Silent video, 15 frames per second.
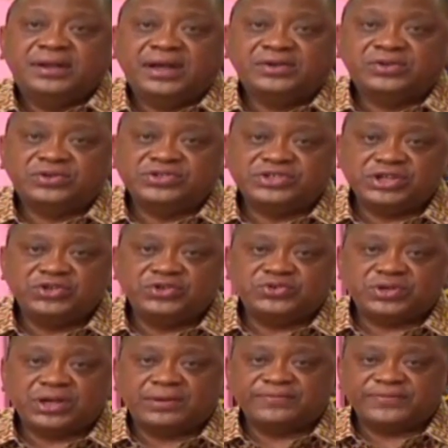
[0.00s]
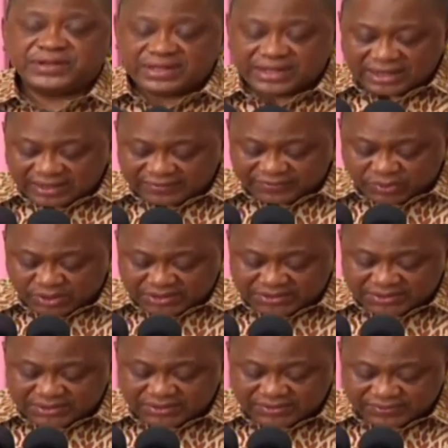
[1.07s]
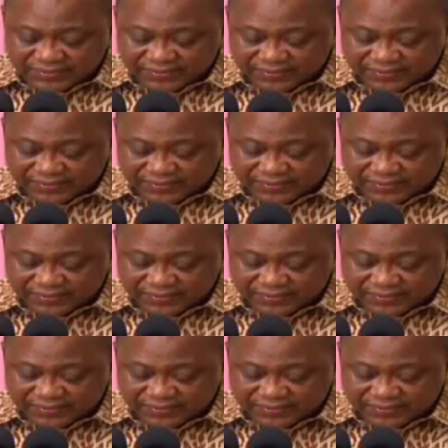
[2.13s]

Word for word: and continue to comfort their loved ones.